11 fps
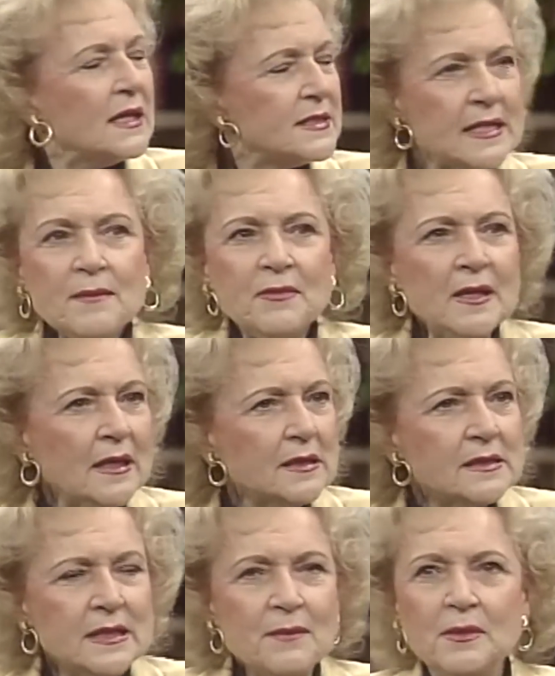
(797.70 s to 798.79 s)
Same thing,
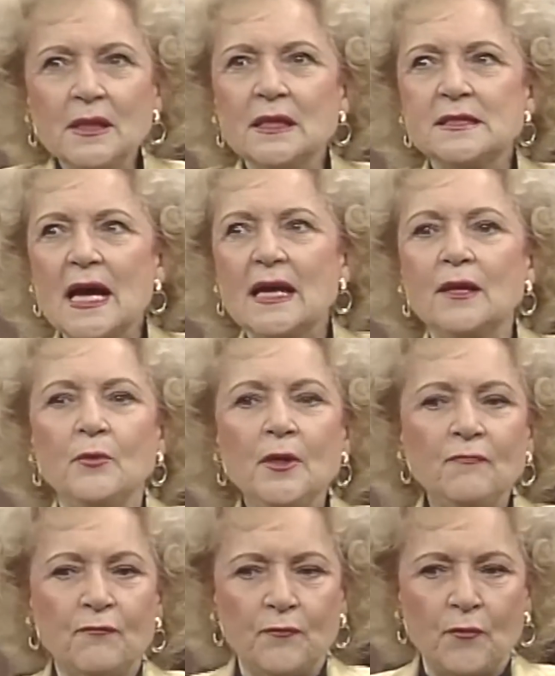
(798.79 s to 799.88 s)
same thing exactly. We
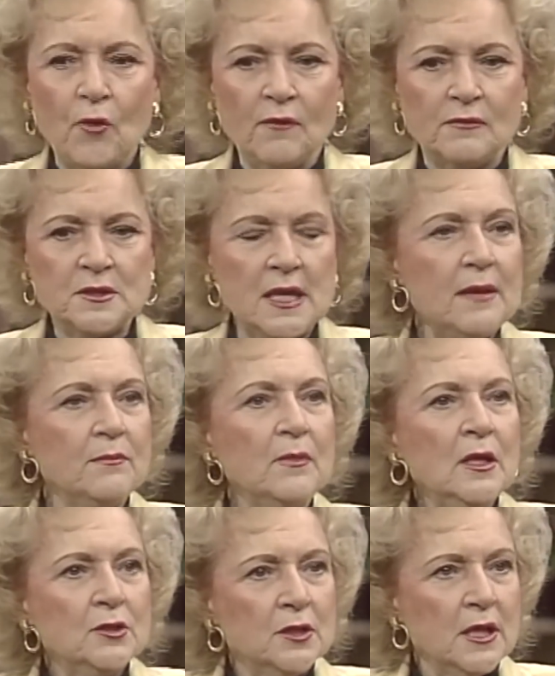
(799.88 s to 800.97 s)
four of us came
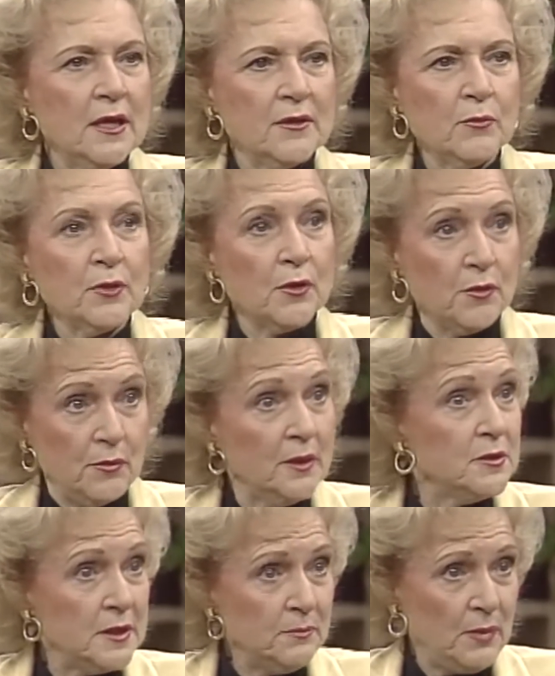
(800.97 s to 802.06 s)
together with
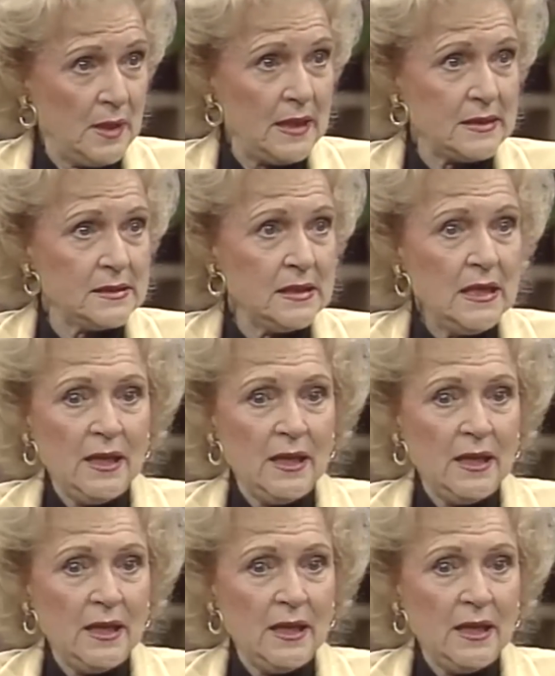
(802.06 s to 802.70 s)
careers in place.